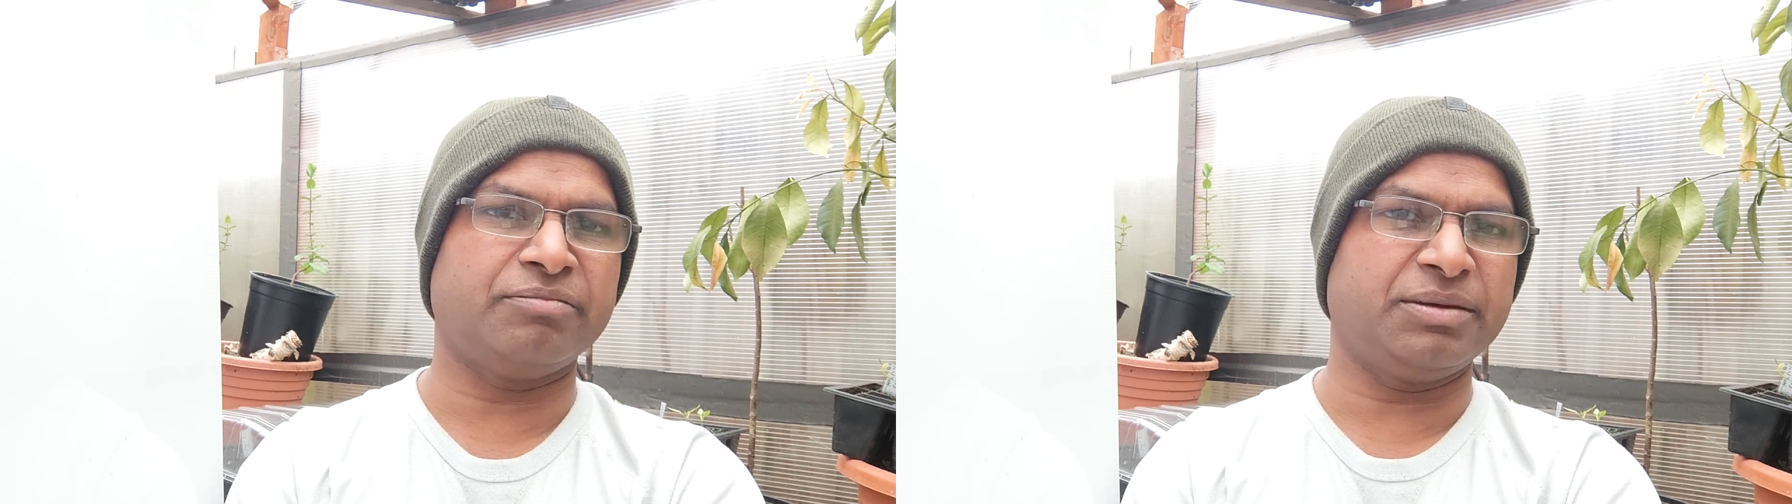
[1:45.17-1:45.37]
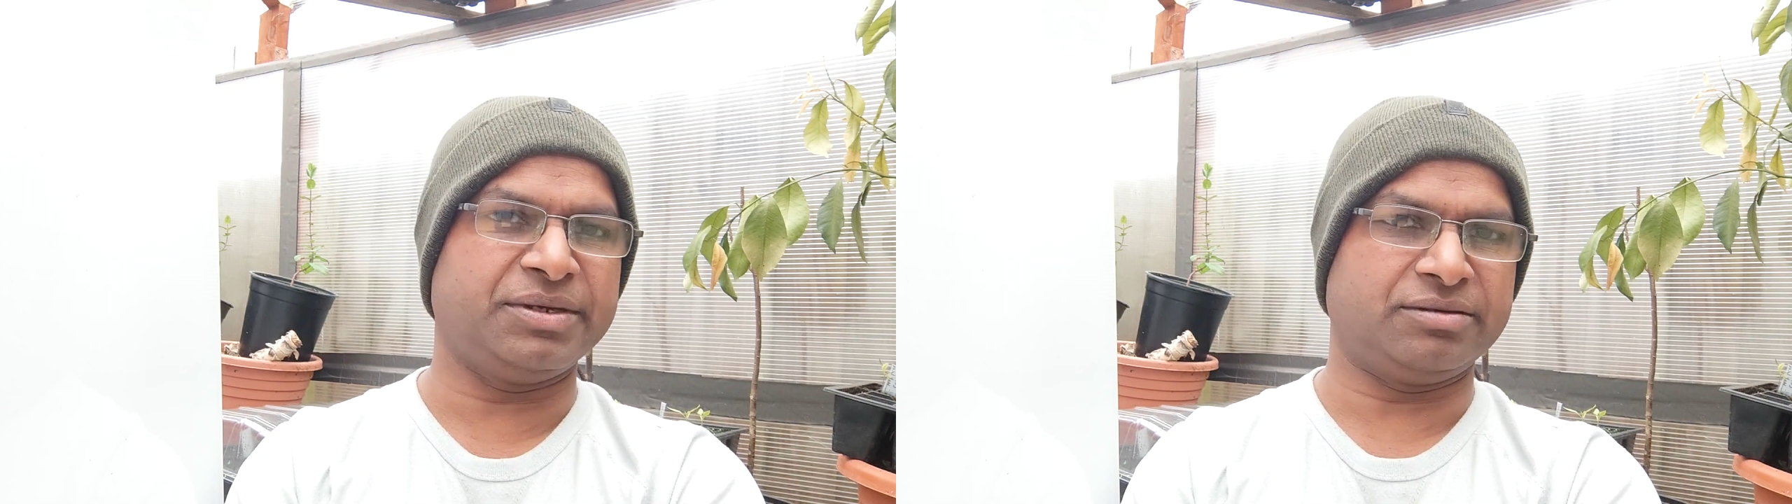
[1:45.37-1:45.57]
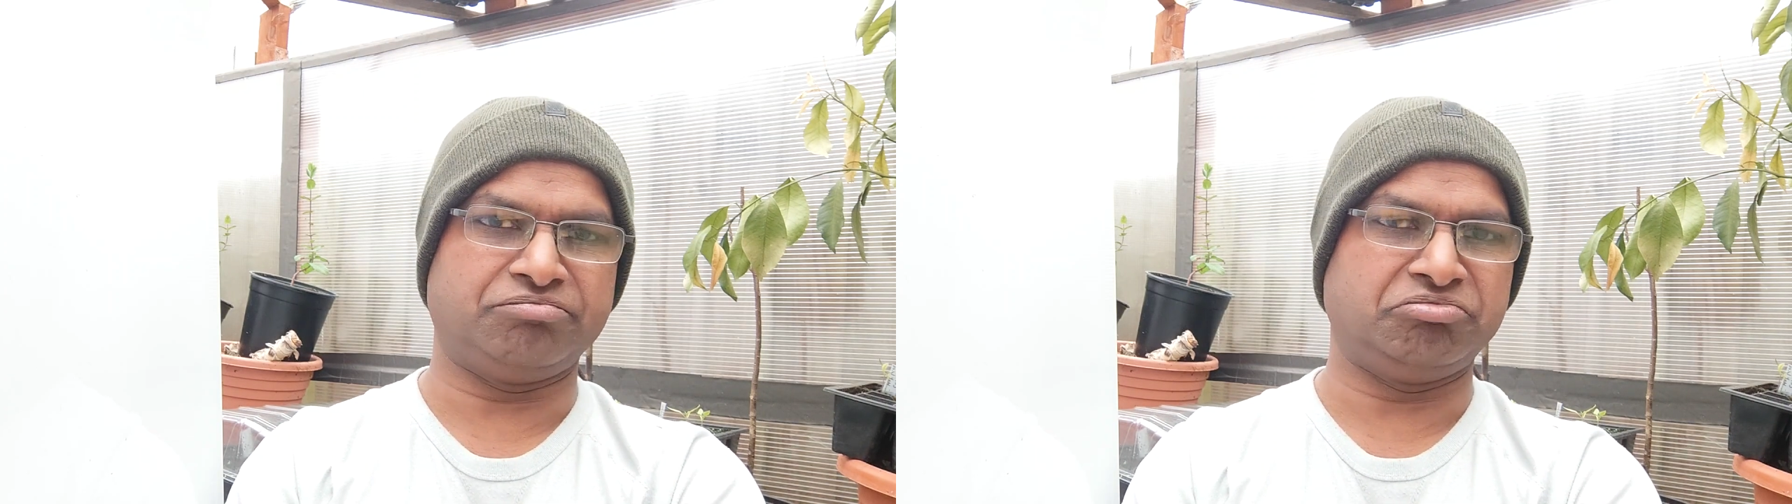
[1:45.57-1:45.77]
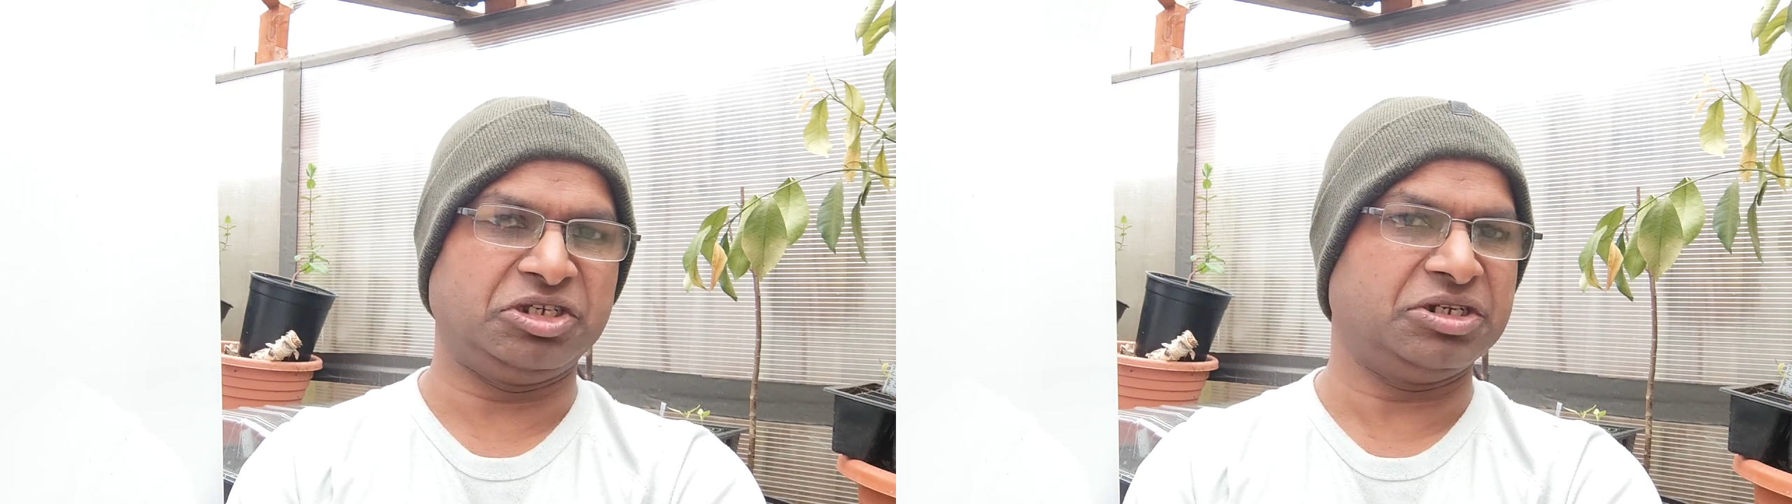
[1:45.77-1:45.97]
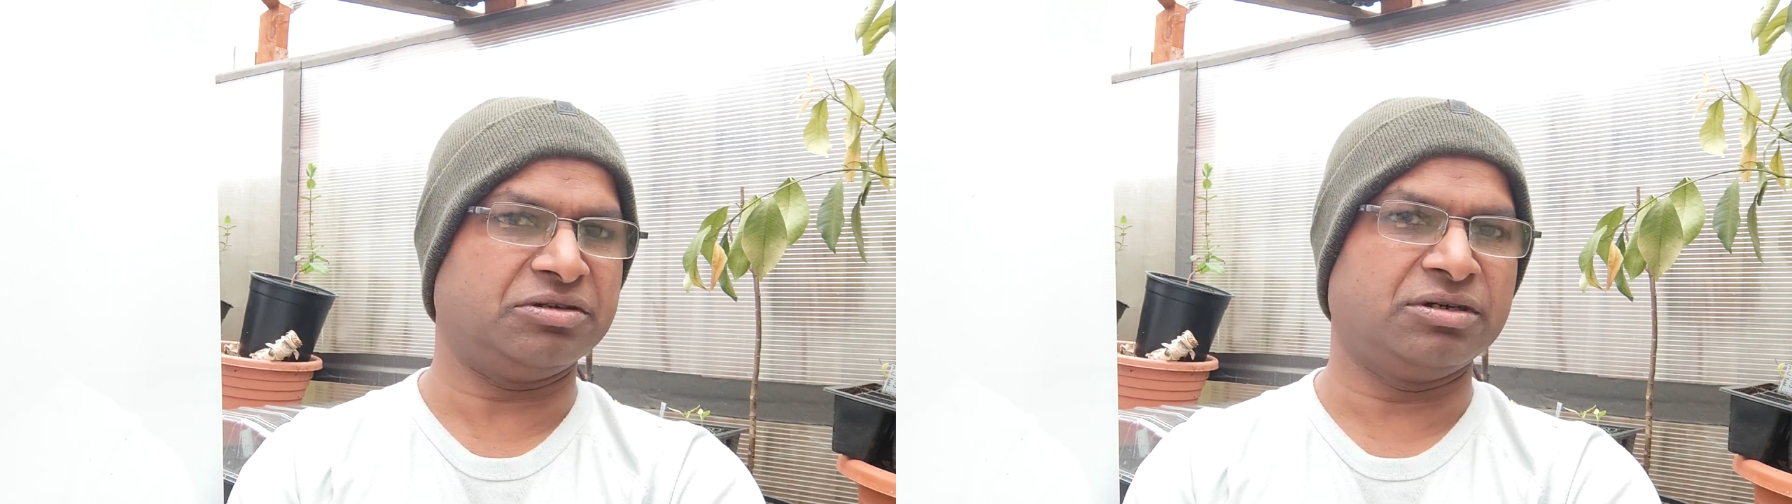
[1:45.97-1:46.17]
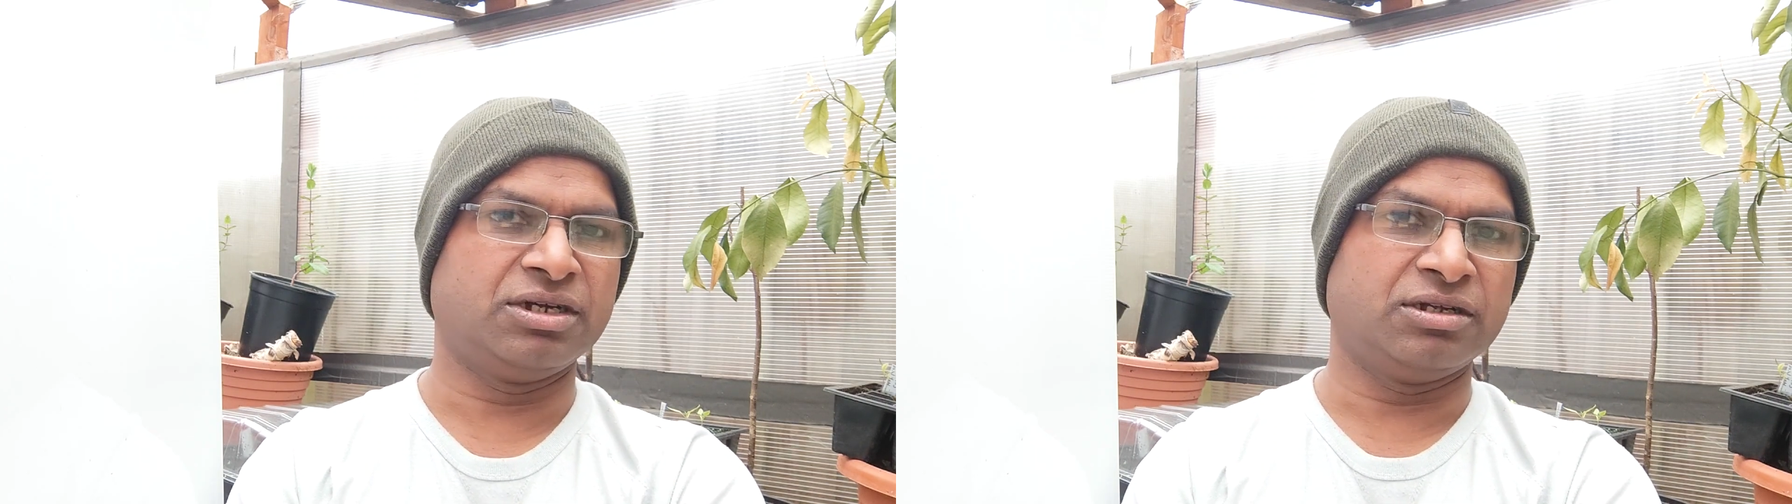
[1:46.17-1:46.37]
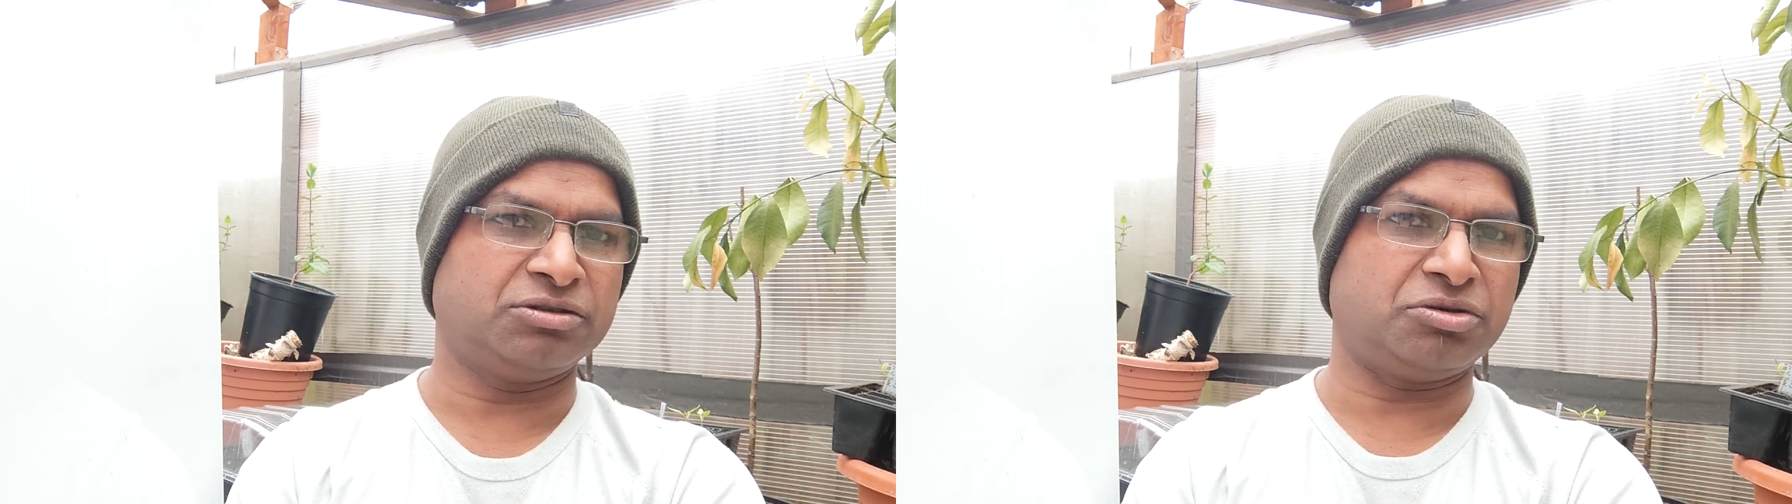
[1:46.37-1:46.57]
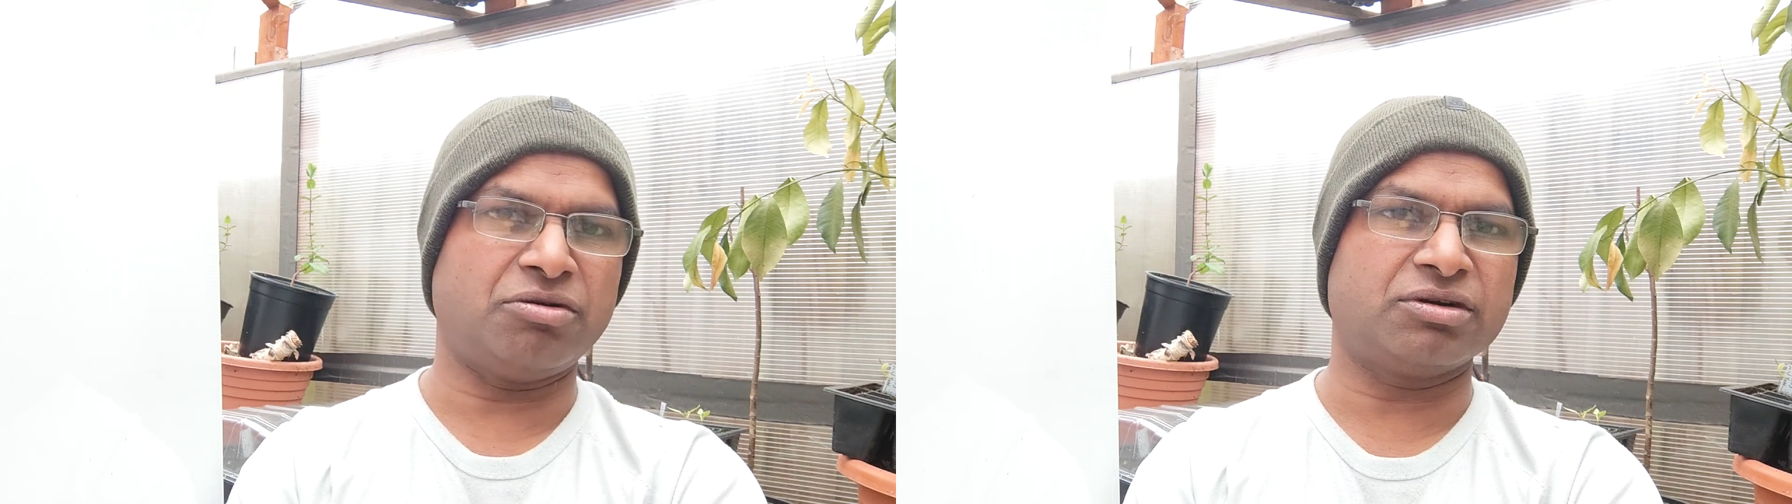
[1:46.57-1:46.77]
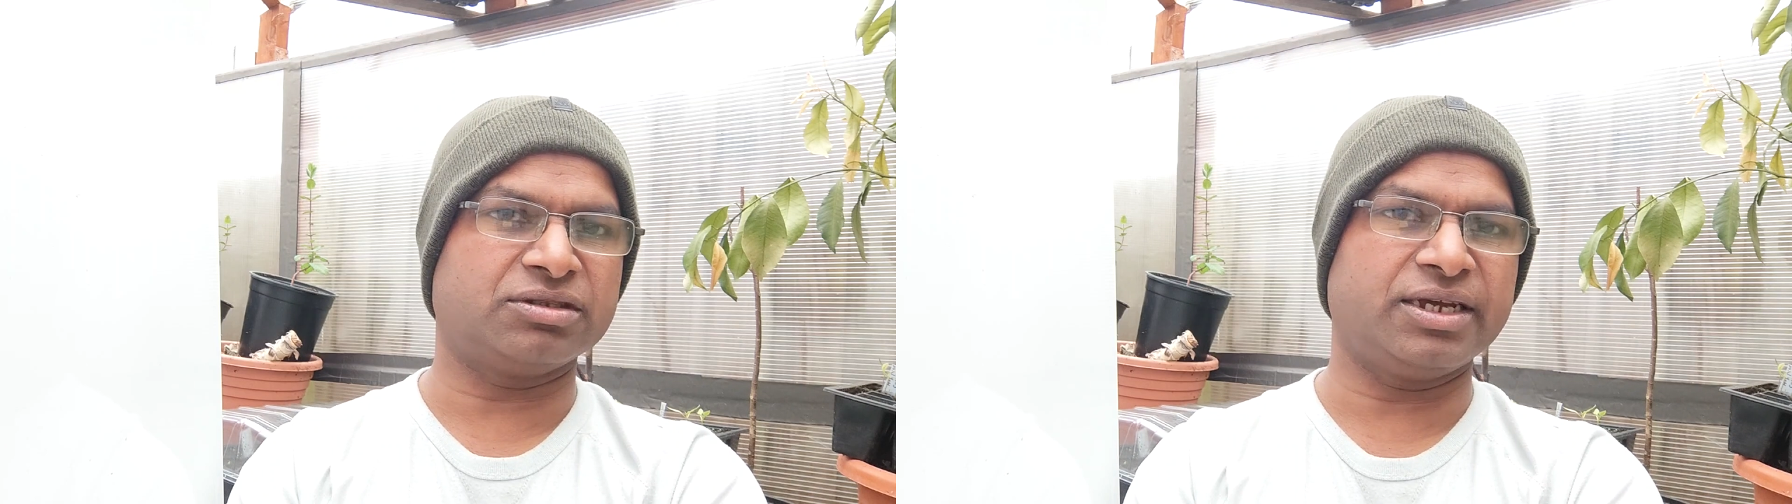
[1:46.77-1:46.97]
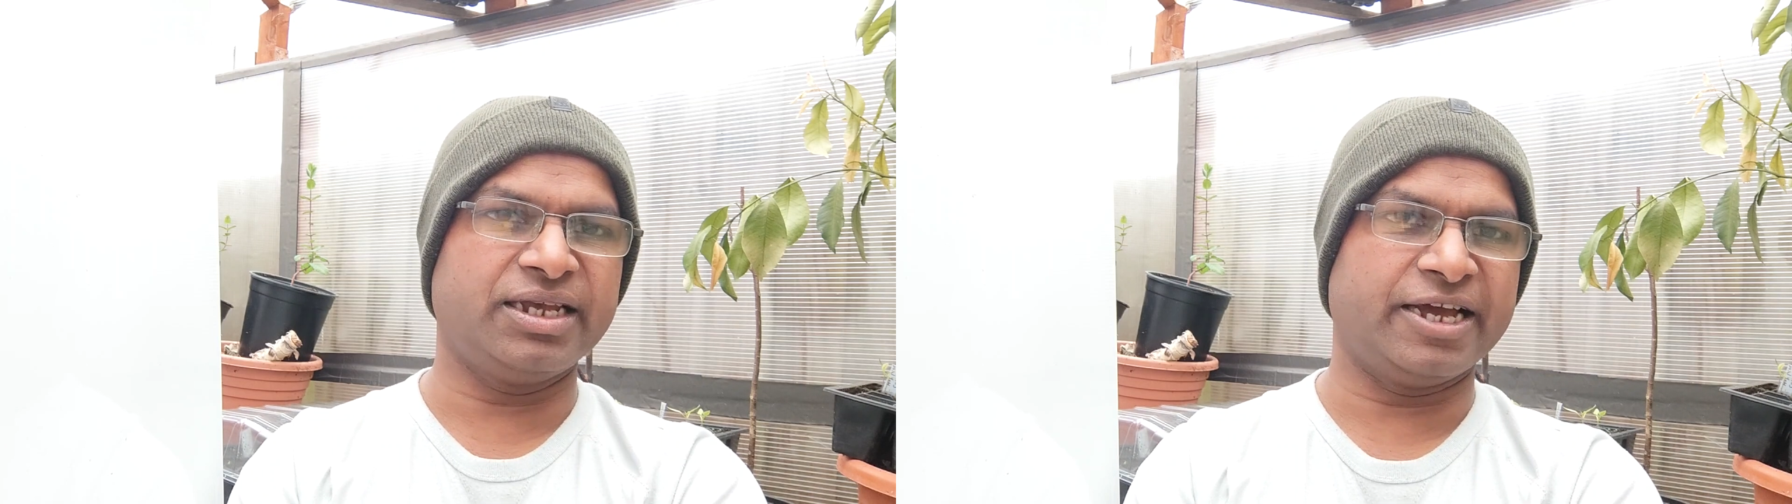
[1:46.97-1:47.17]
maybe
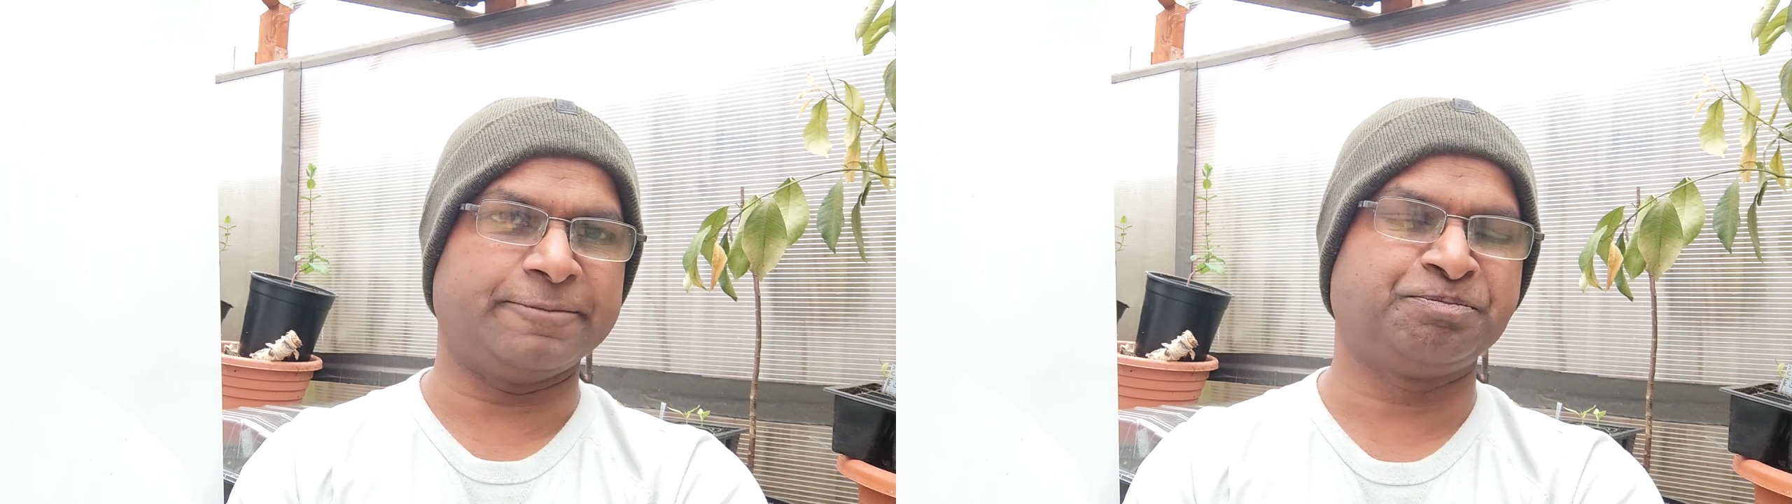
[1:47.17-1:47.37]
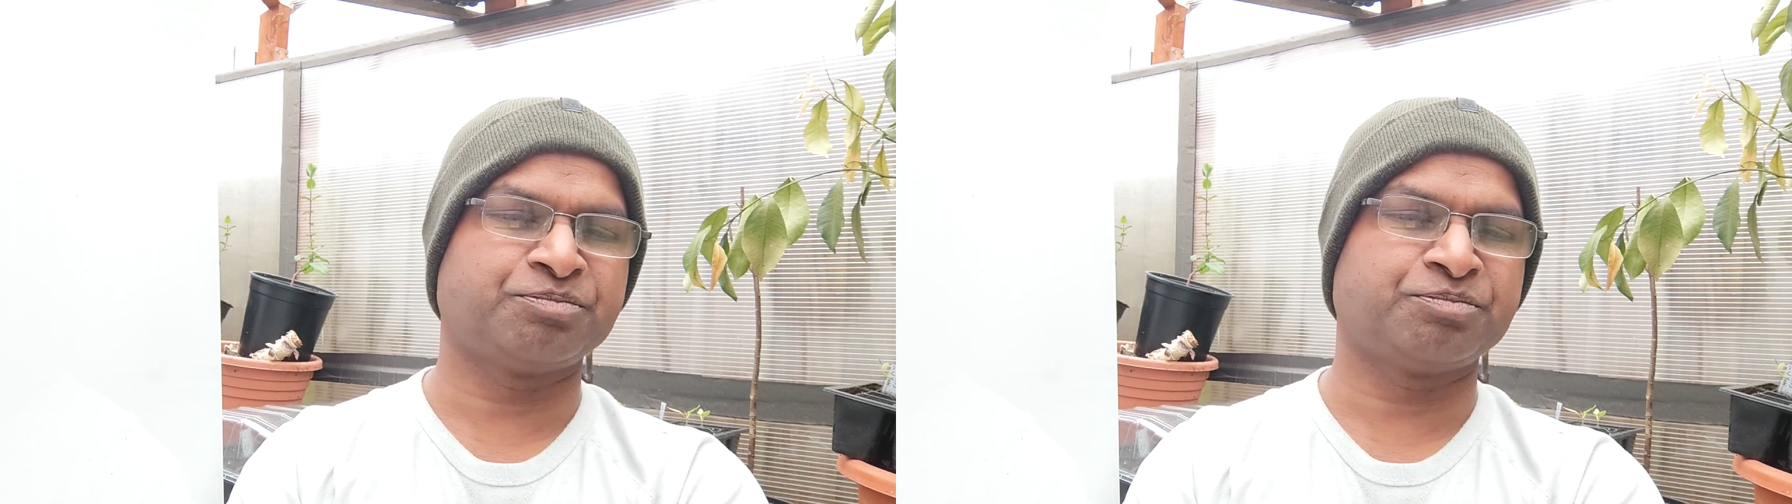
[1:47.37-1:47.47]
throughout the year.